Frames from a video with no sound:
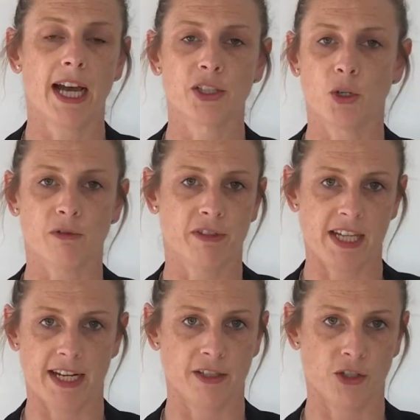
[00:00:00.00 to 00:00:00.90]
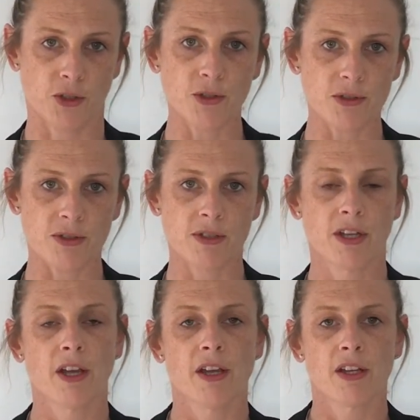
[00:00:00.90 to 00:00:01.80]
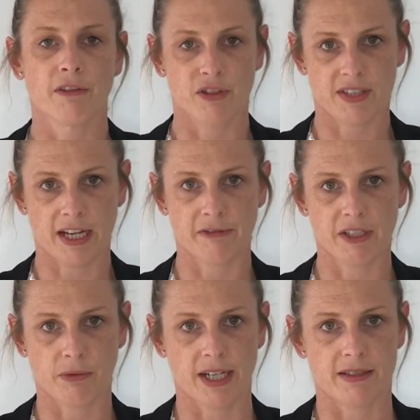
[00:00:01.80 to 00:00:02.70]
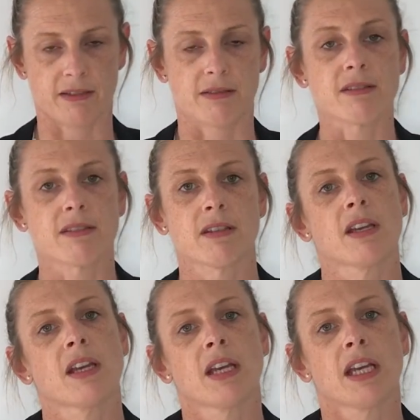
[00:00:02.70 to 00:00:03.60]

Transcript: are not for tenant use for safety reasons.